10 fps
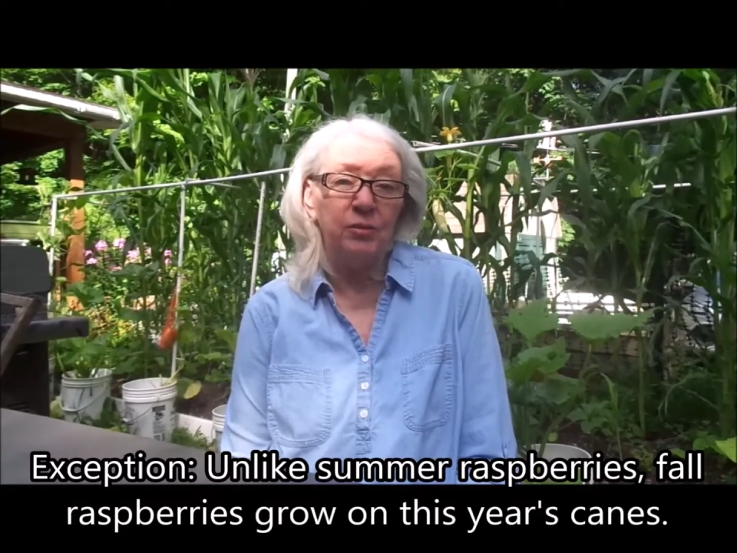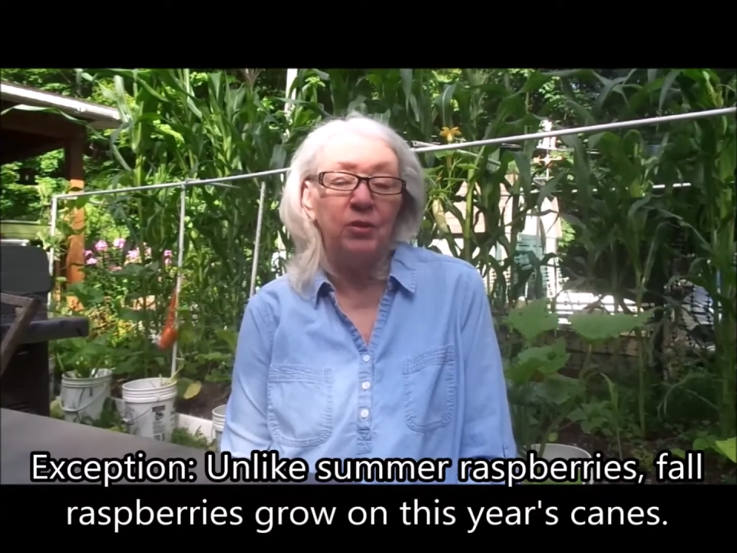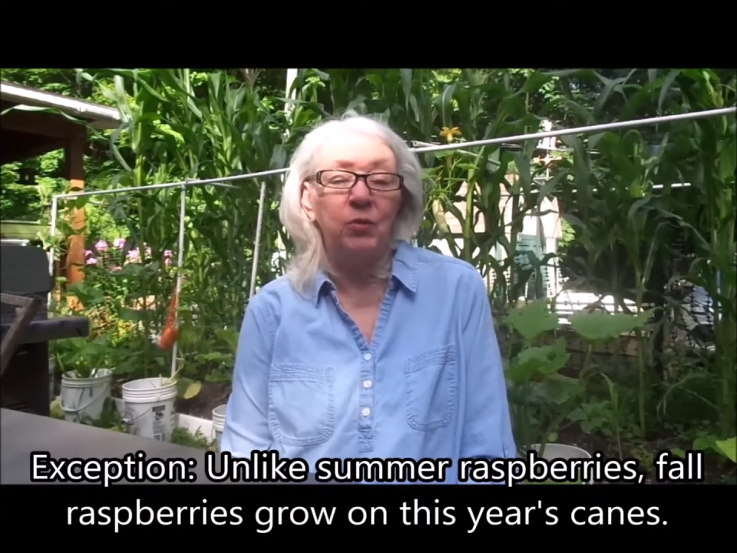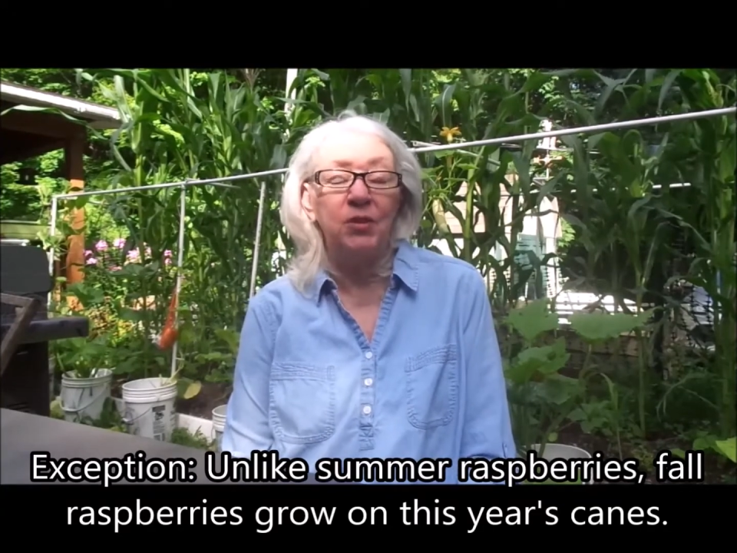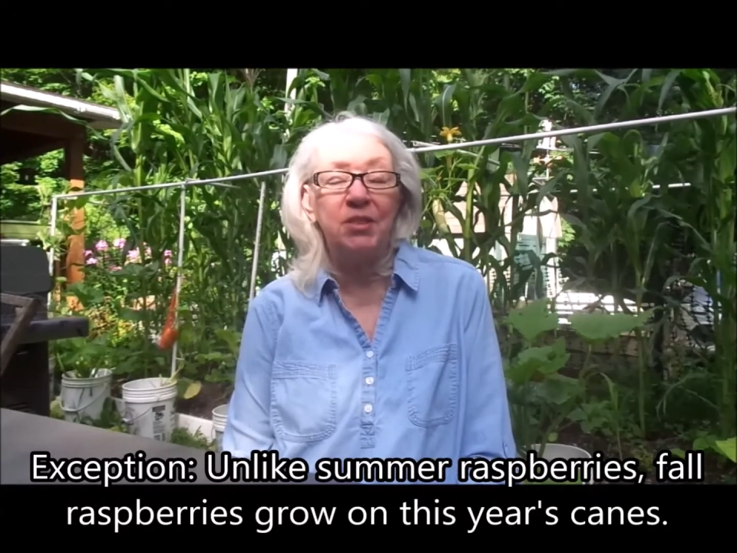
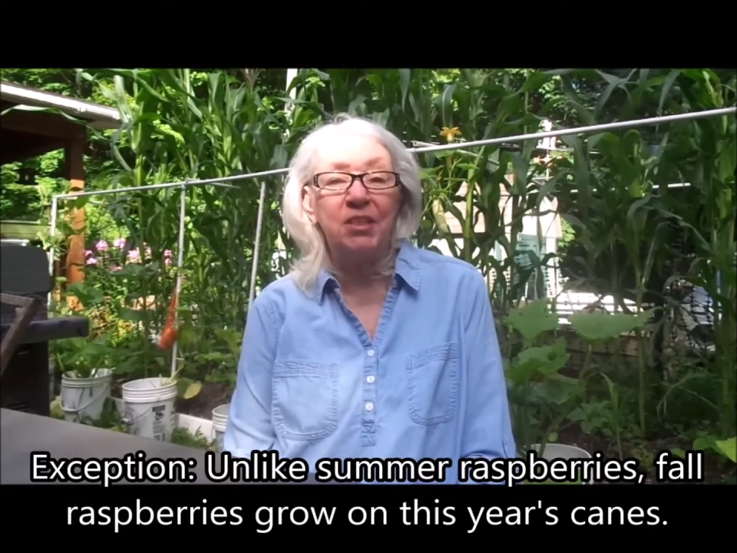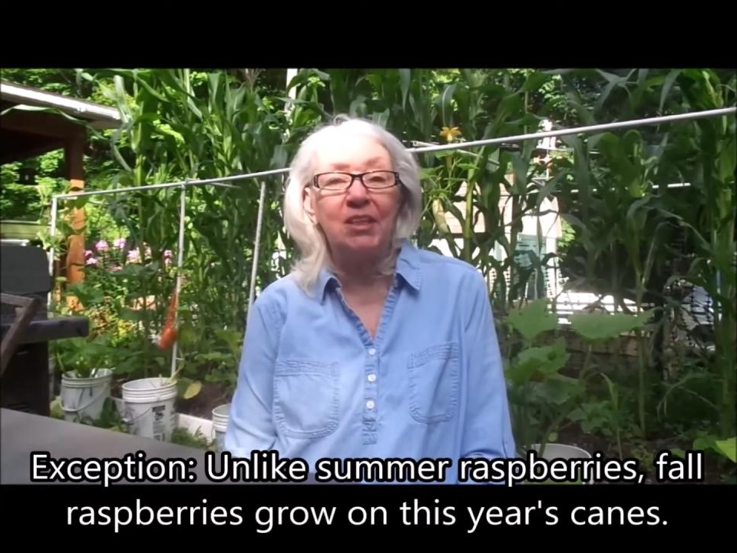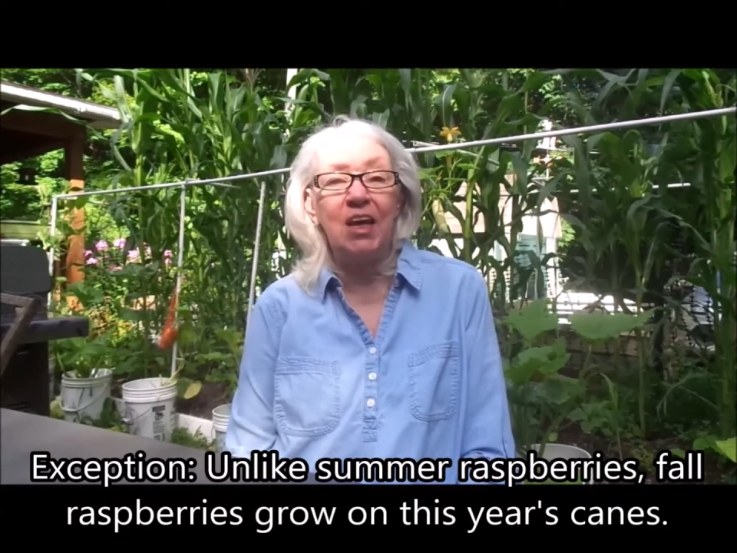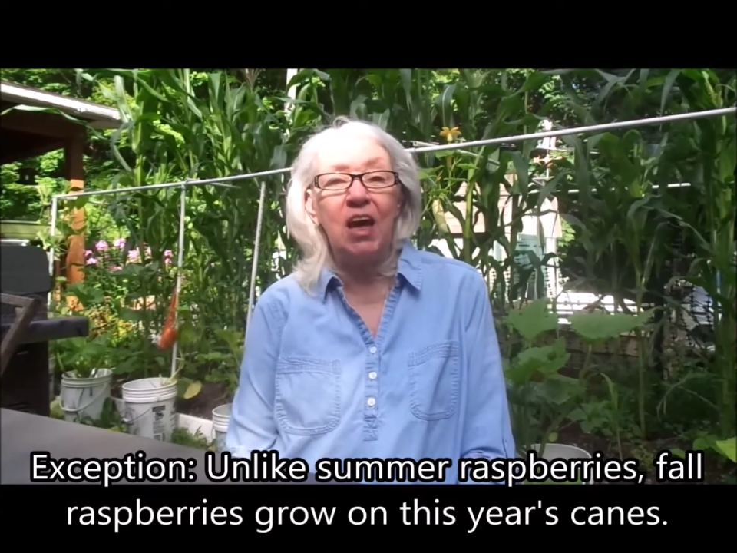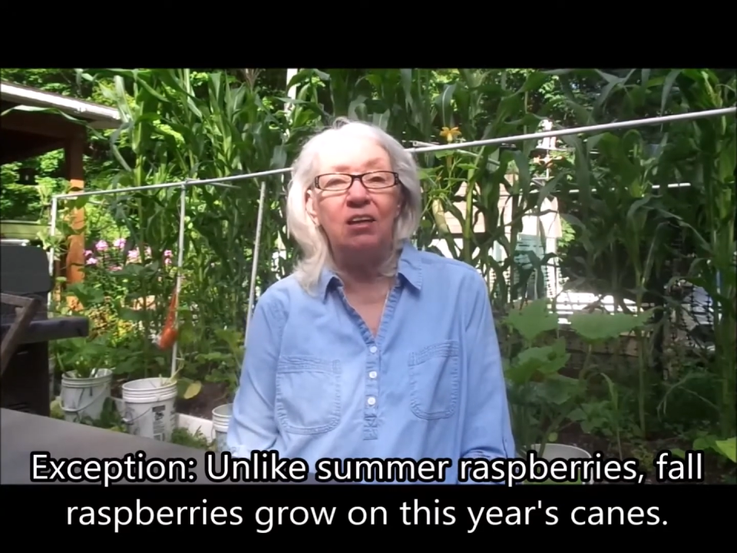You can see
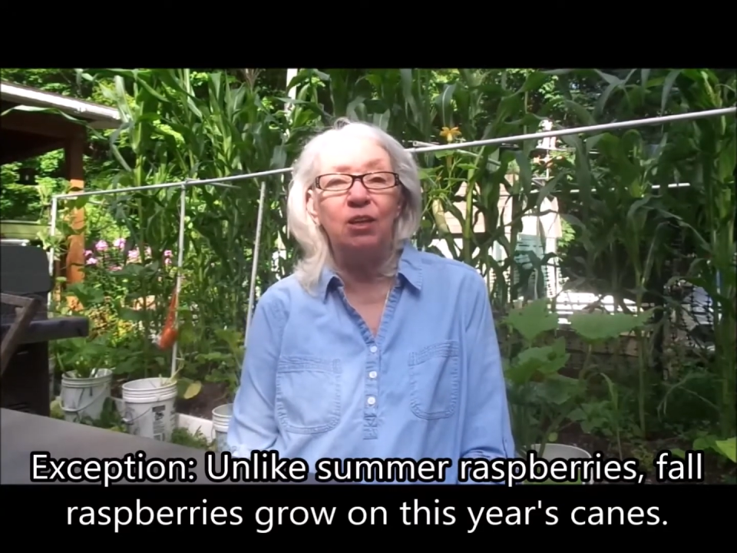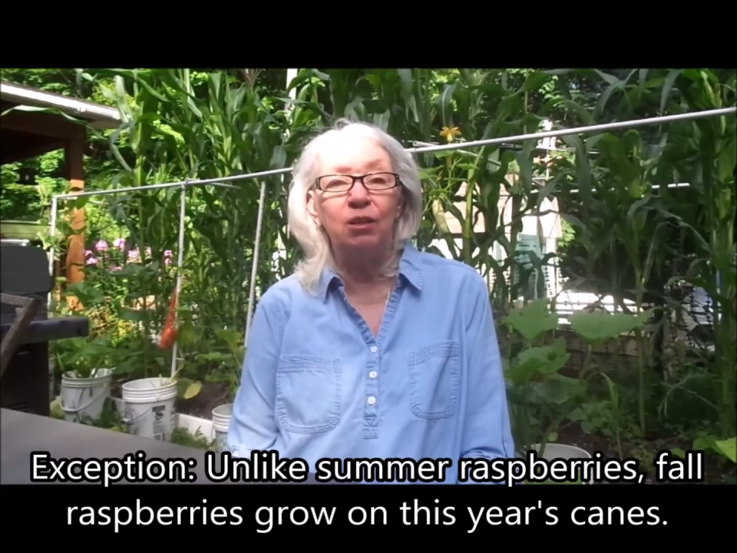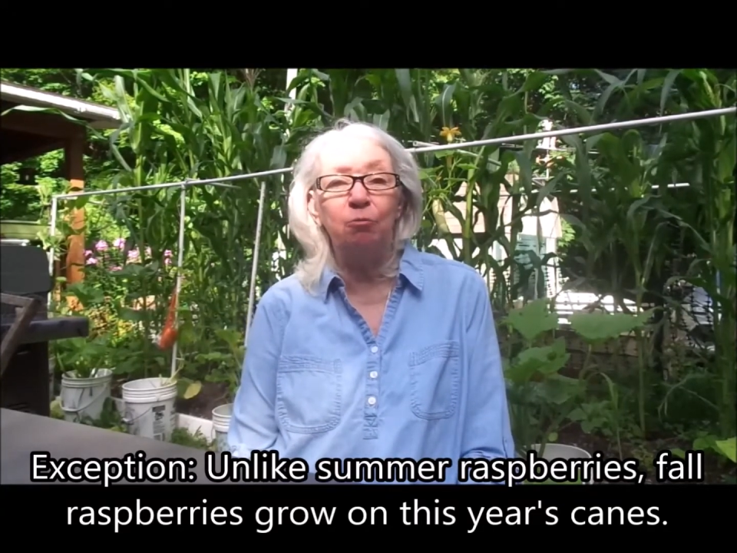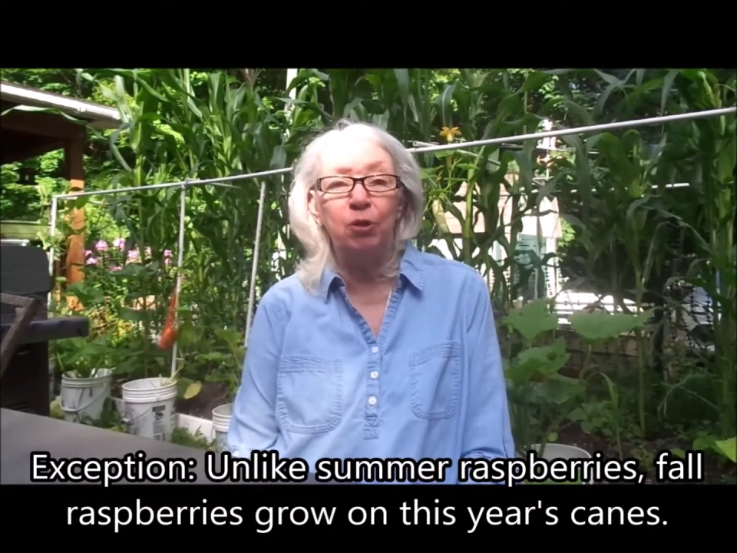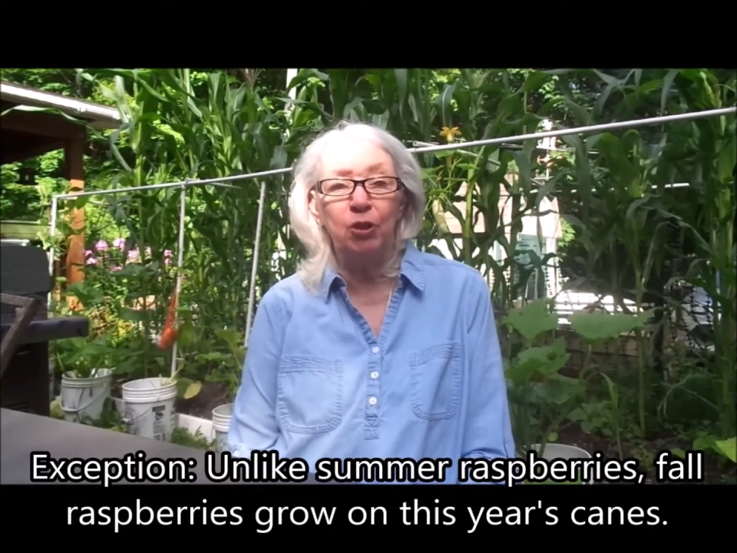that in
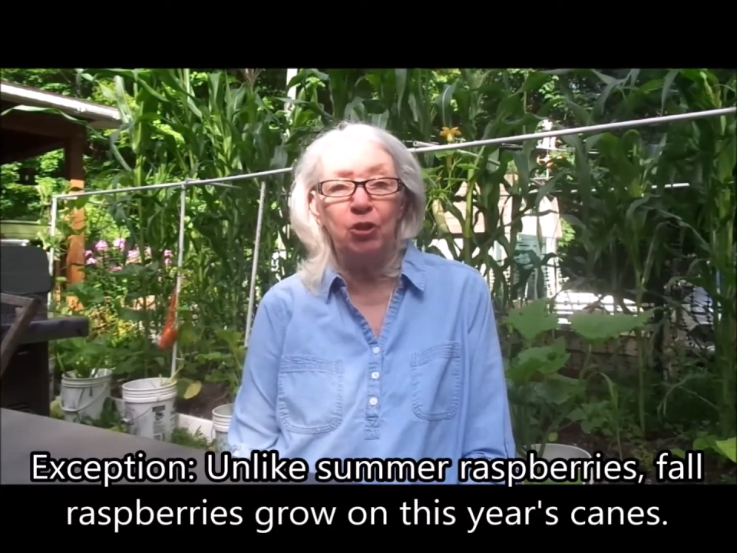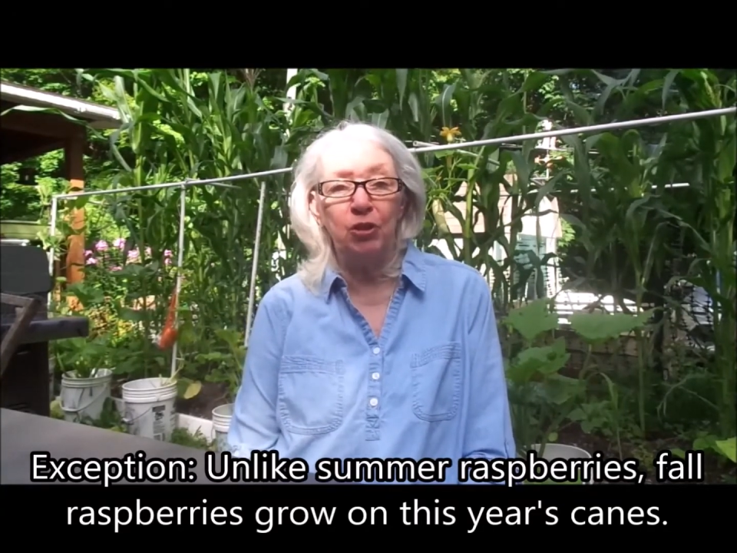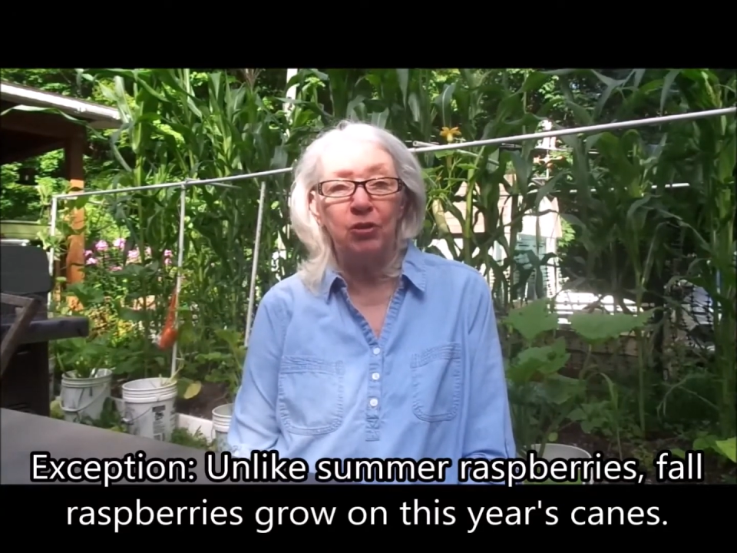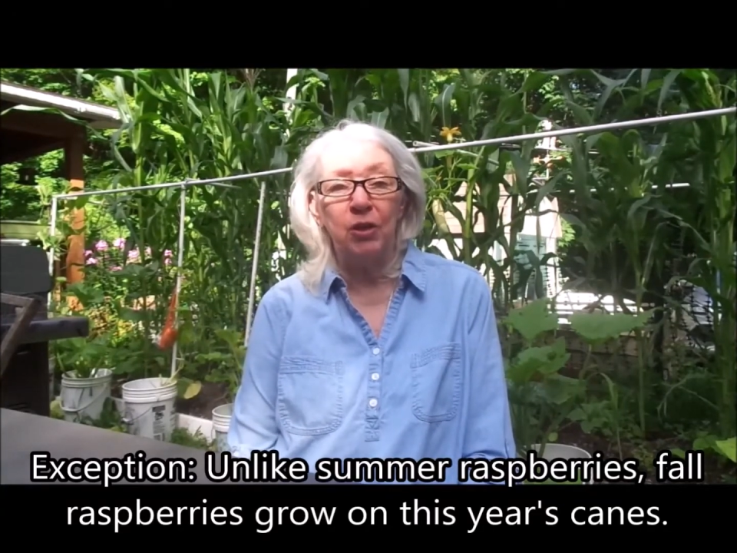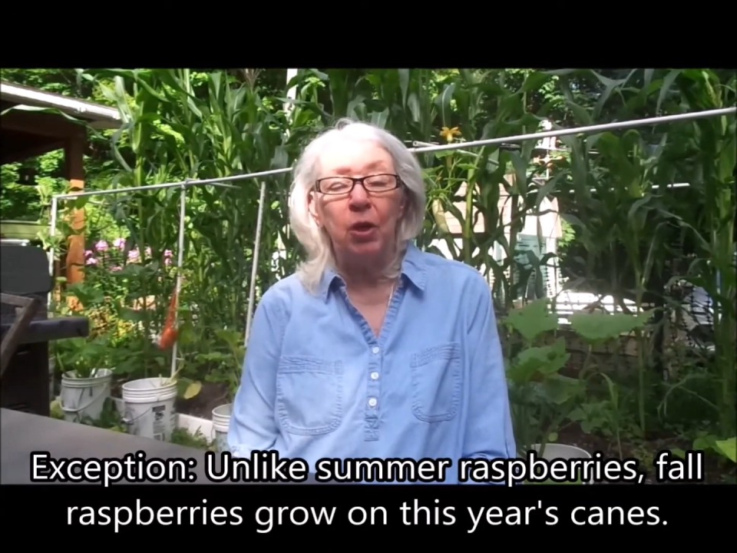the pictures.